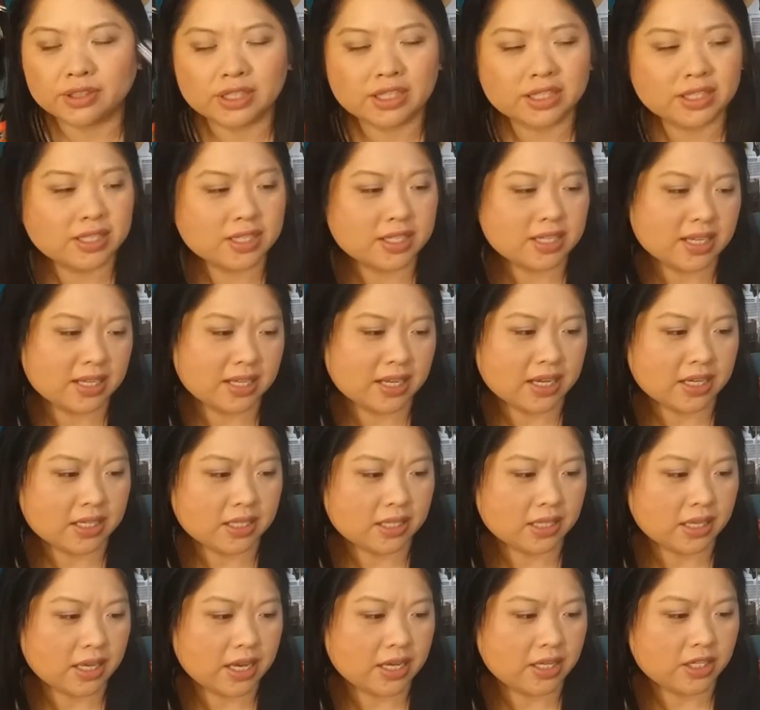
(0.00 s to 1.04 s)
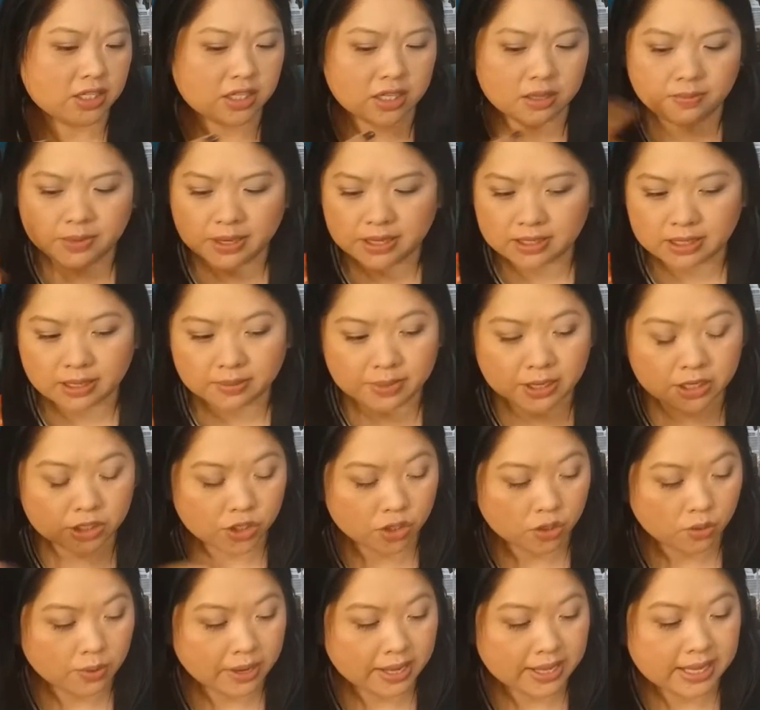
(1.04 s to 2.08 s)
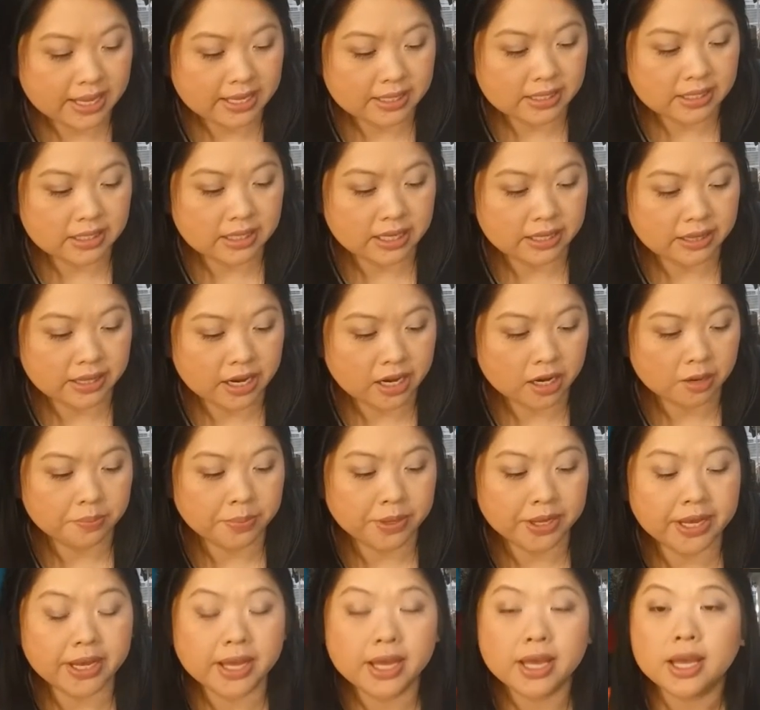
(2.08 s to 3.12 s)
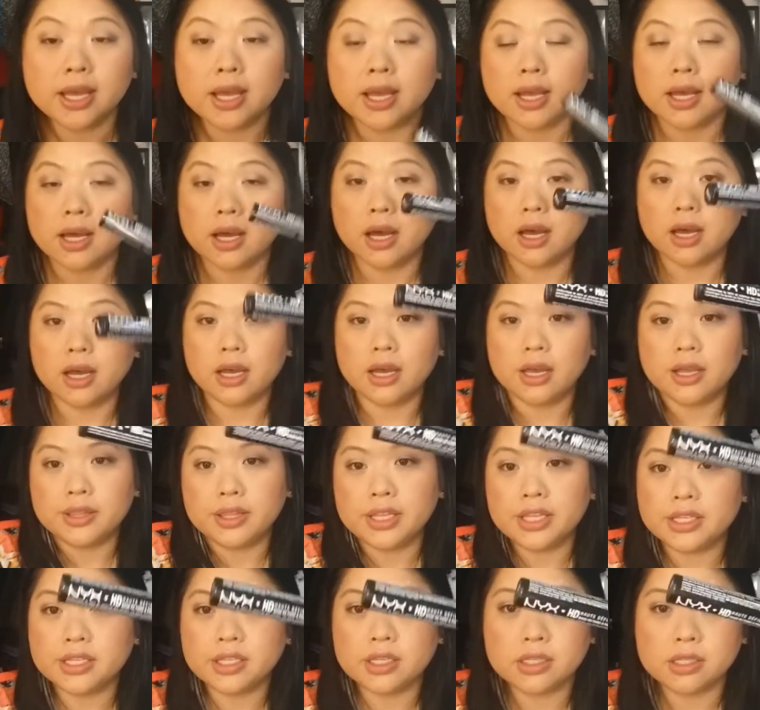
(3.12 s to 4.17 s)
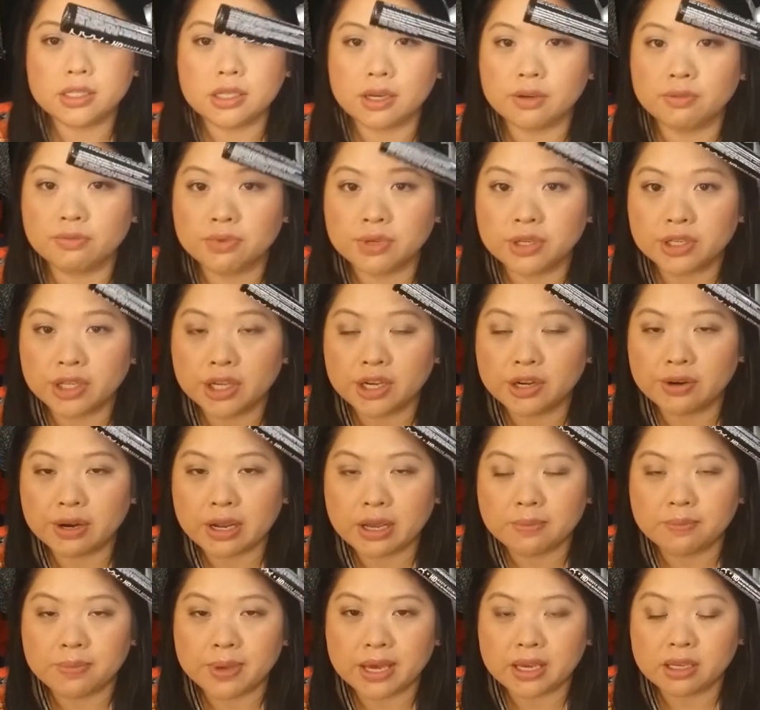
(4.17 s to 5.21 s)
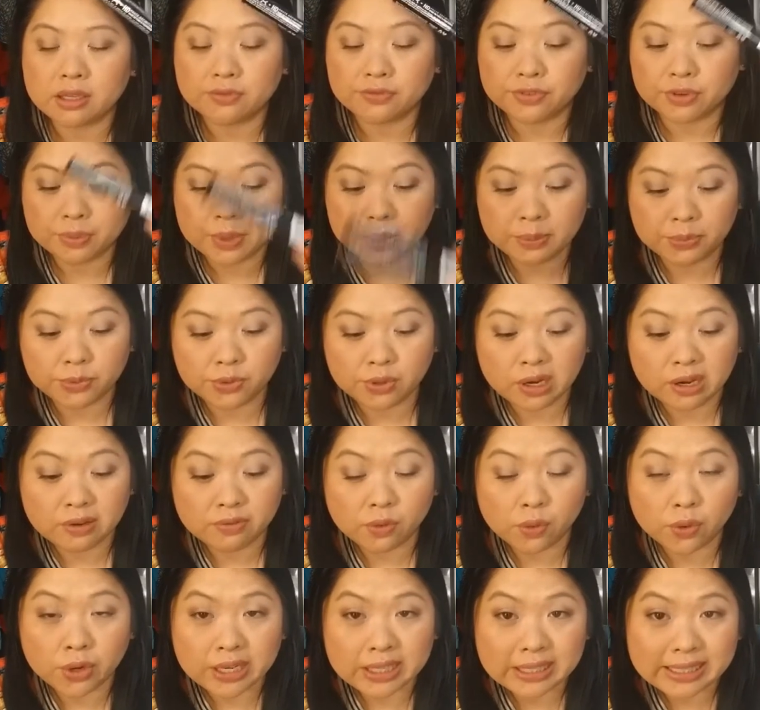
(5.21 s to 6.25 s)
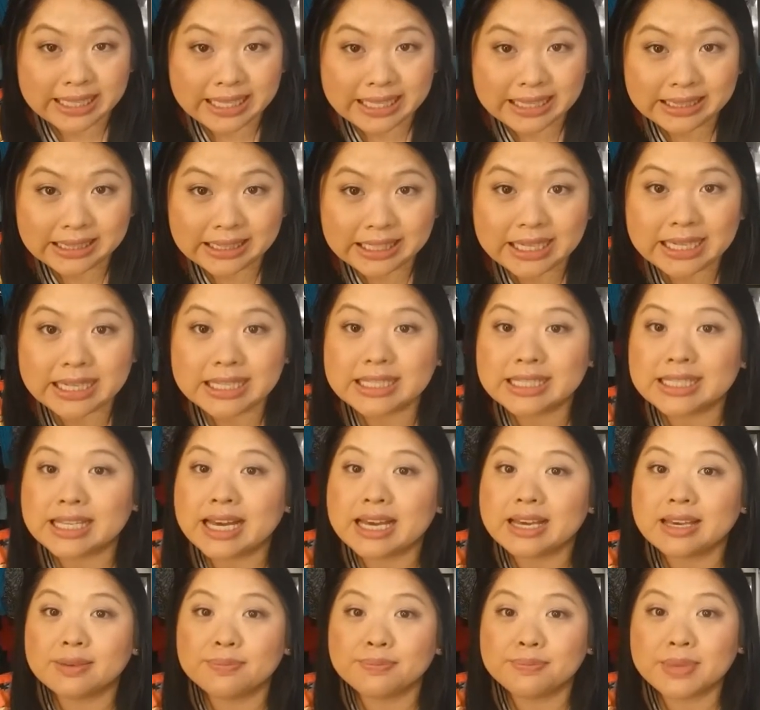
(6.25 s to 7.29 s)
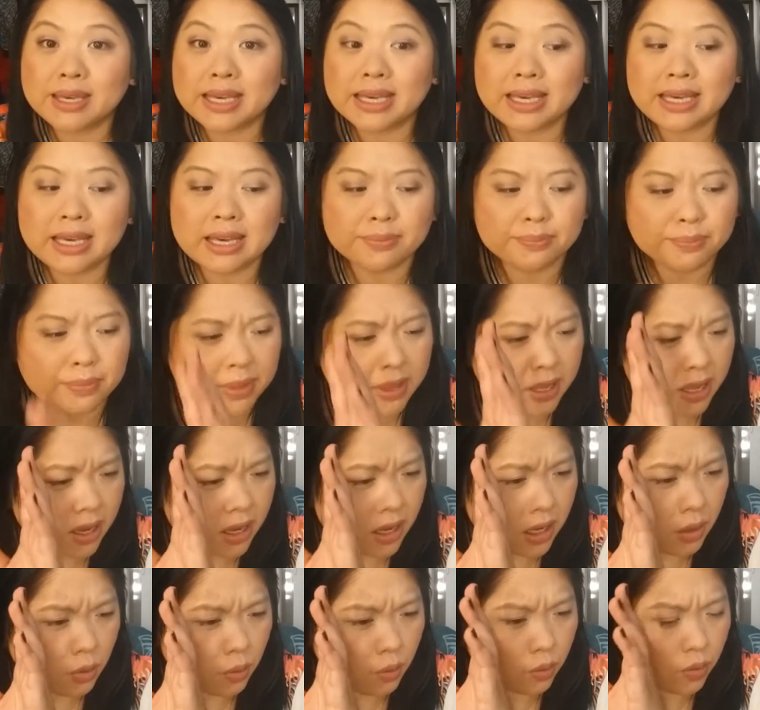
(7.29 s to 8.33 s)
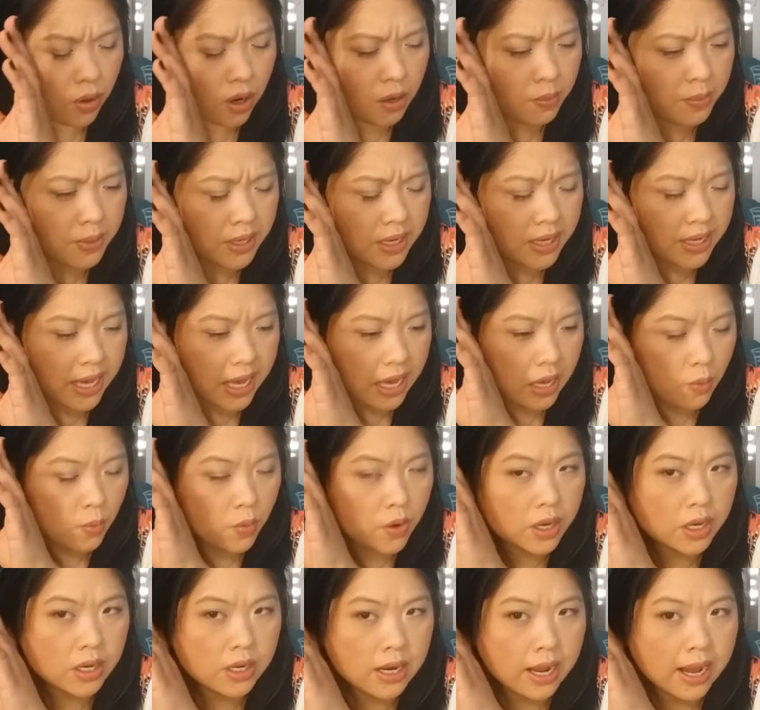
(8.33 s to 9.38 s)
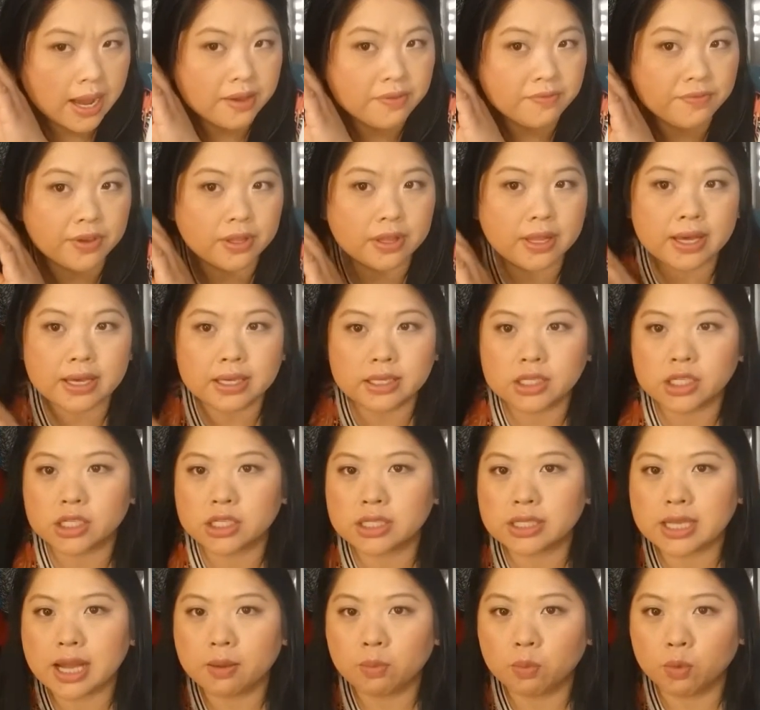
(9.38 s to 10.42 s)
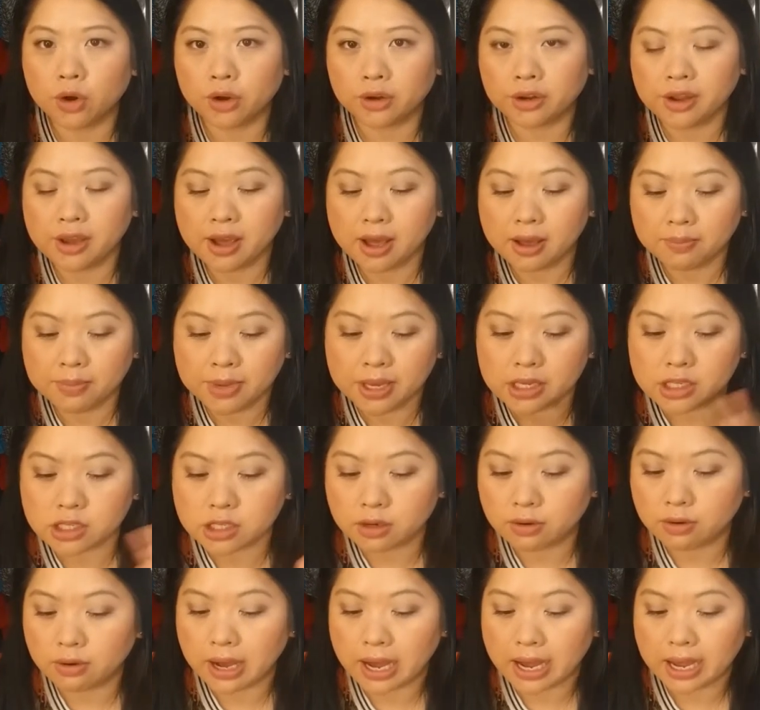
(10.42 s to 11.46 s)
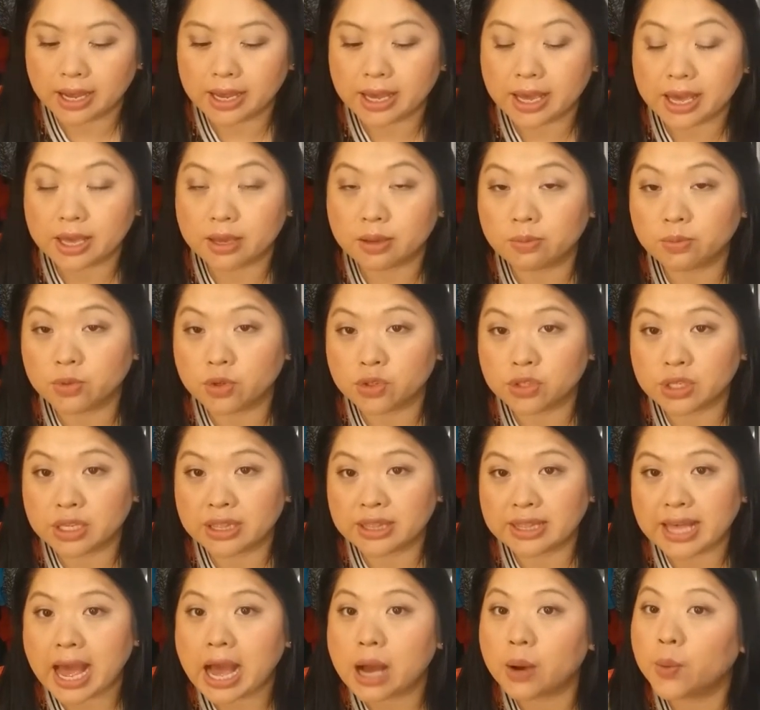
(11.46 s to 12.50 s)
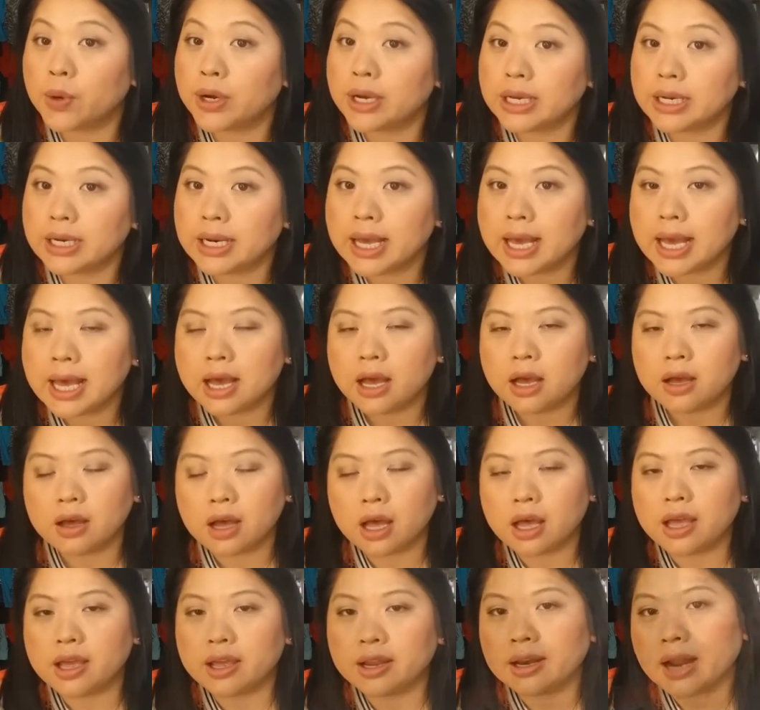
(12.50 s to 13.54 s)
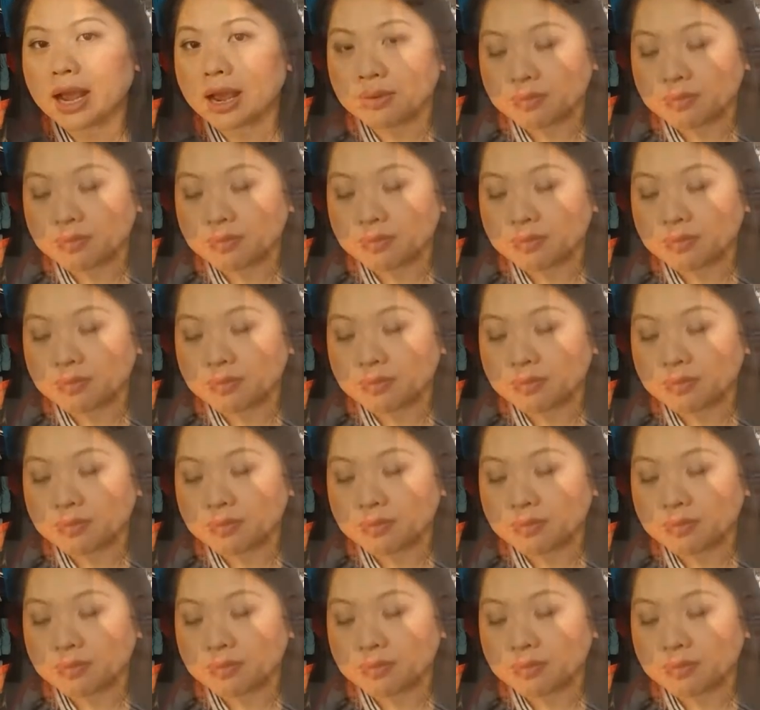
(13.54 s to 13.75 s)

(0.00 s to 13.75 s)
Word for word: this is a NYX HC base. I'm not sure why that's in there, but uh, this is a really great base for people who have oily lids like me. The Urban Decay one, I feel like just stopped working on me, so I am using that one and